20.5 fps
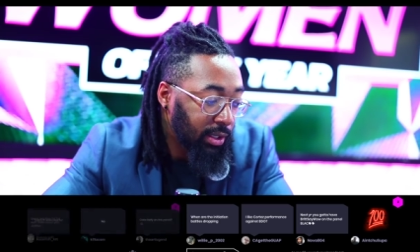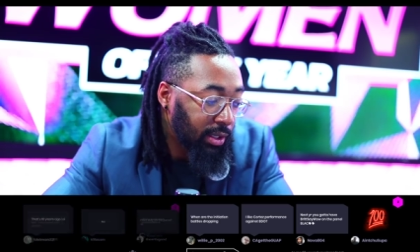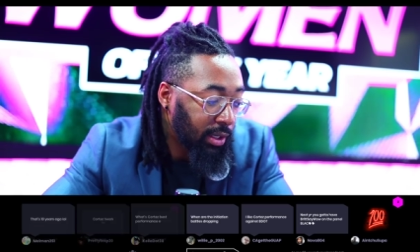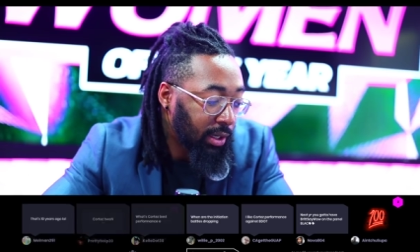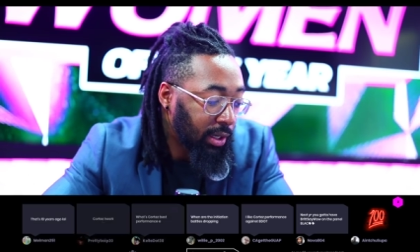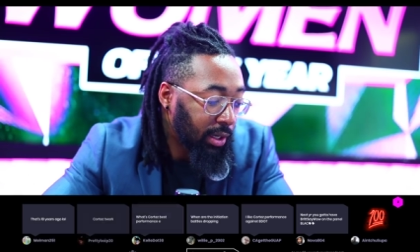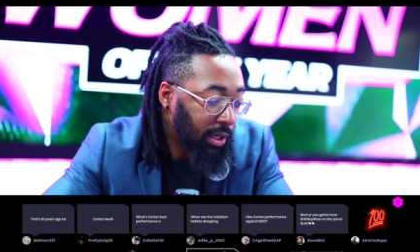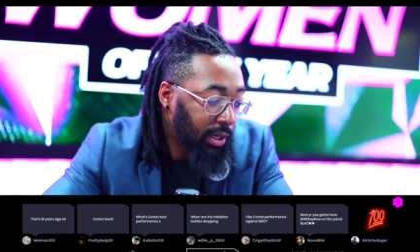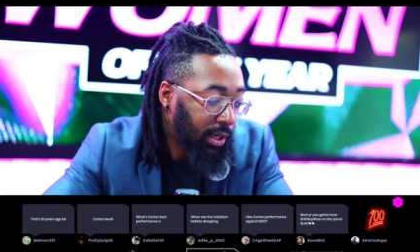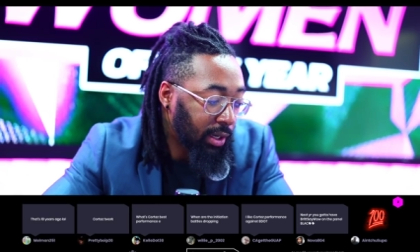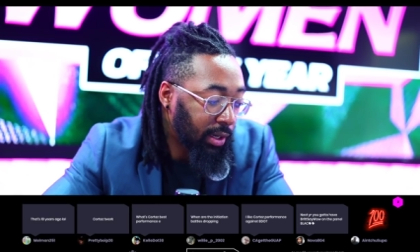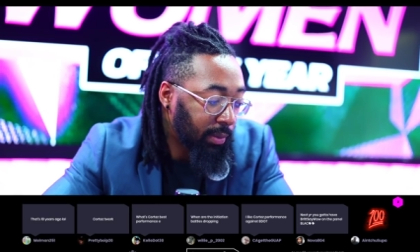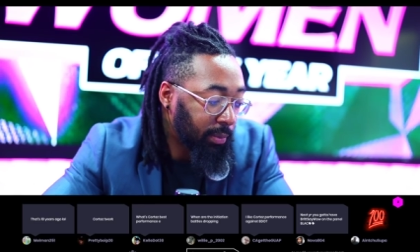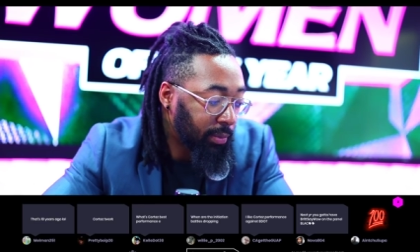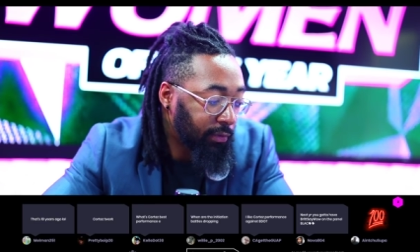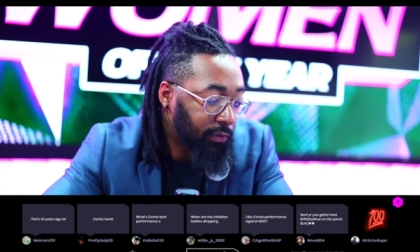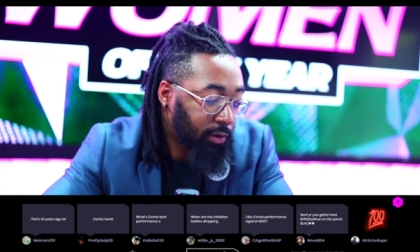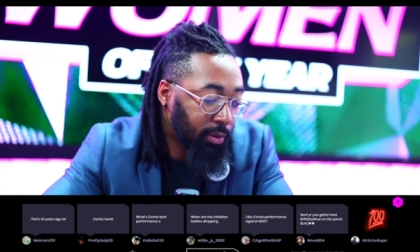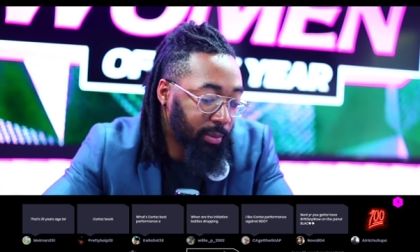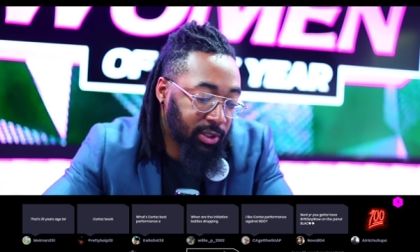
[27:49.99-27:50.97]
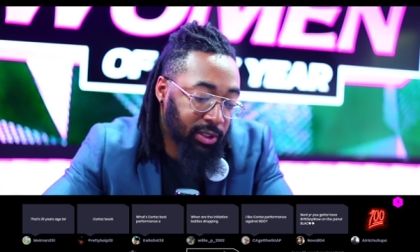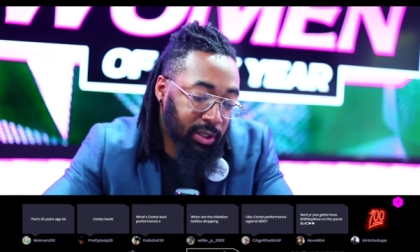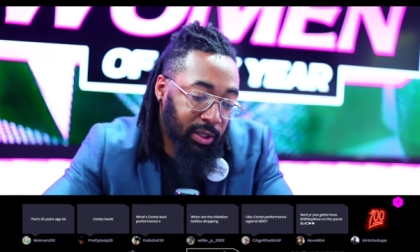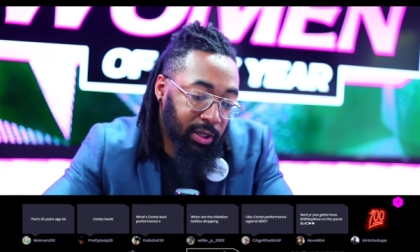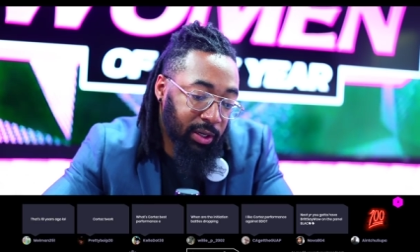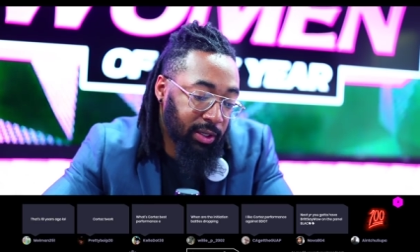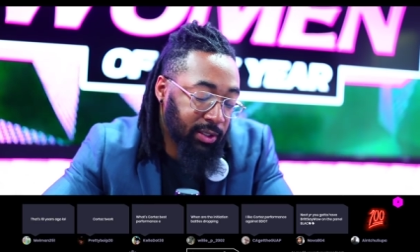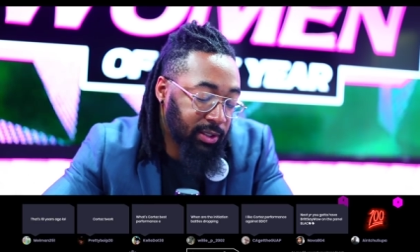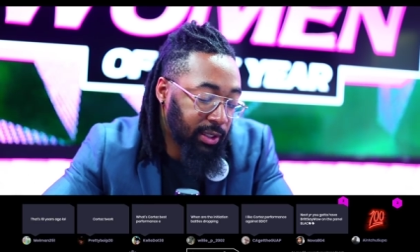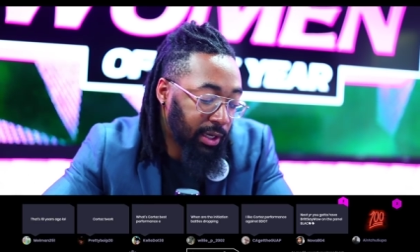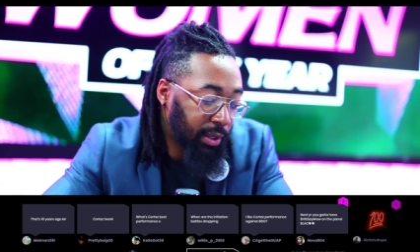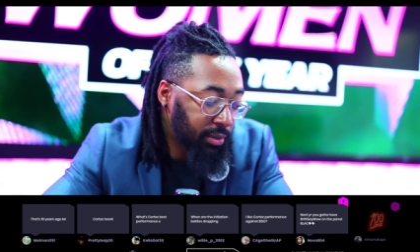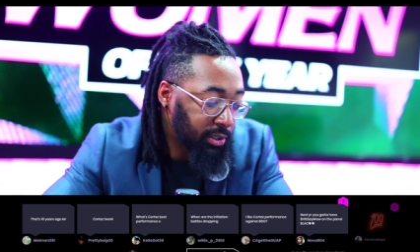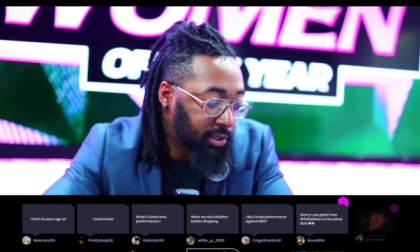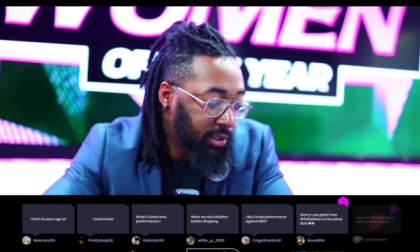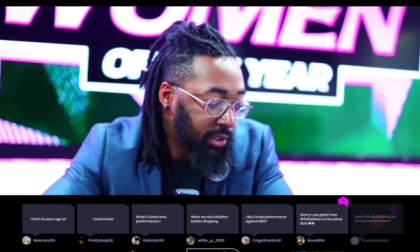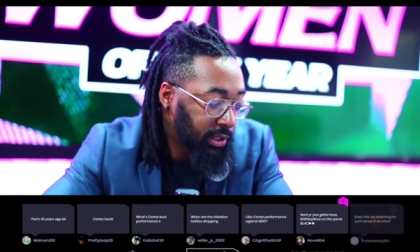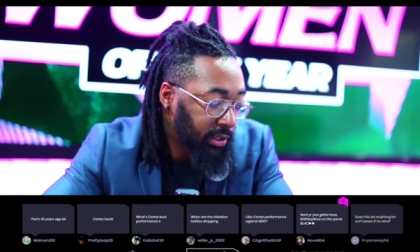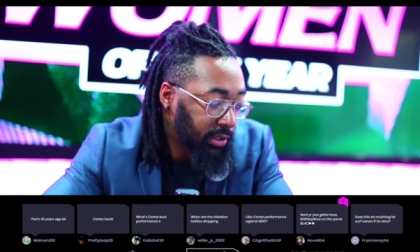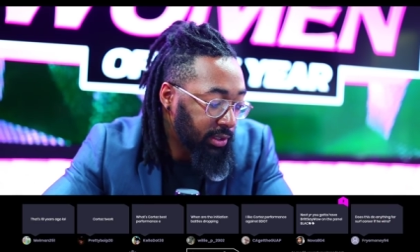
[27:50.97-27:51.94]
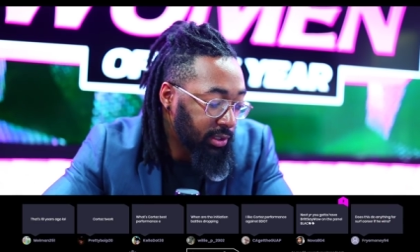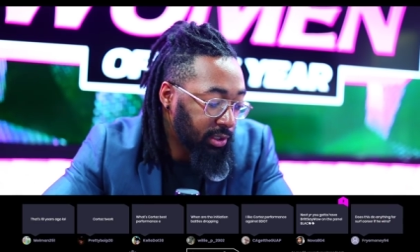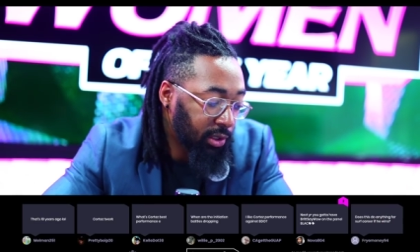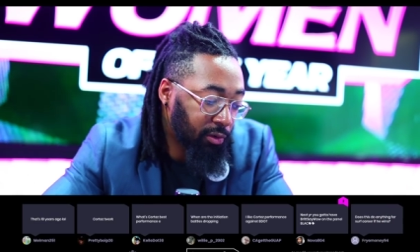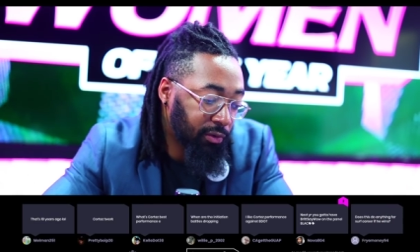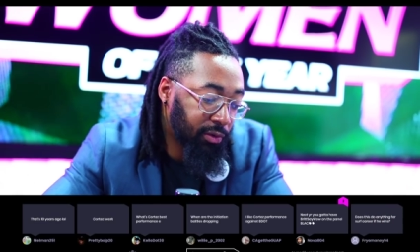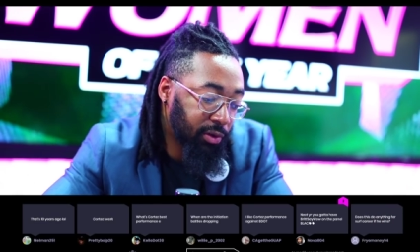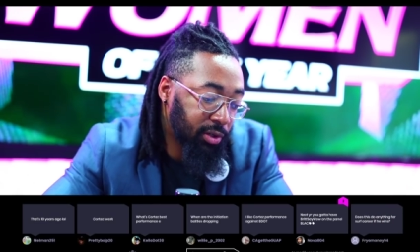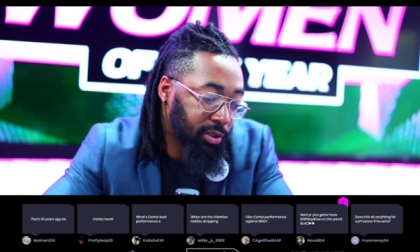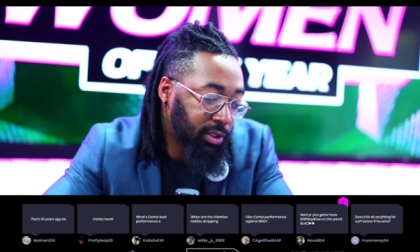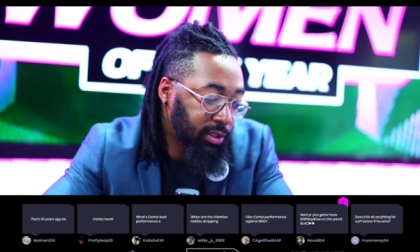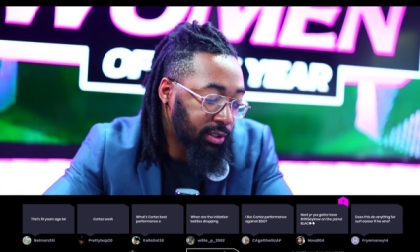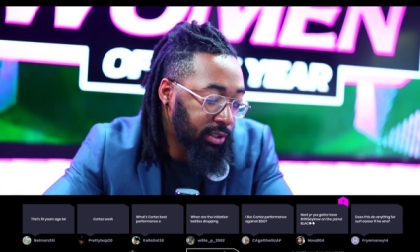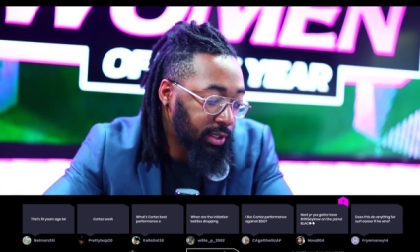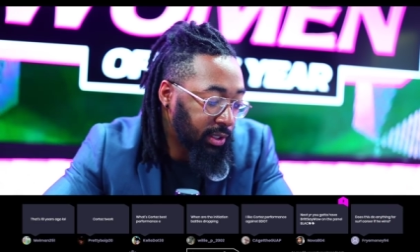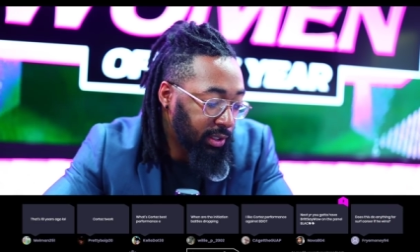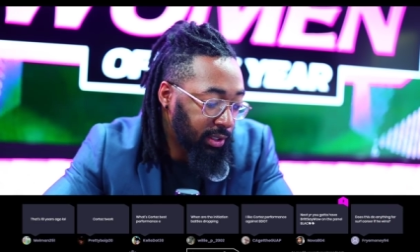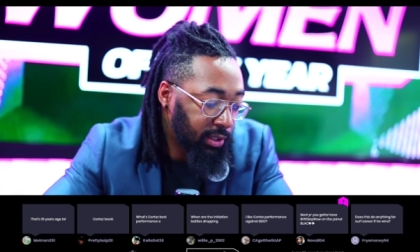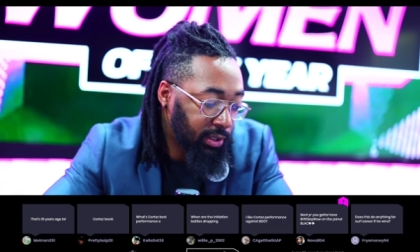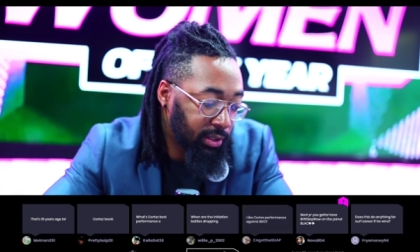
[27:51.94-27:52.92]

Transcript: Um, performance of the year type shit. Surf versus Nitty.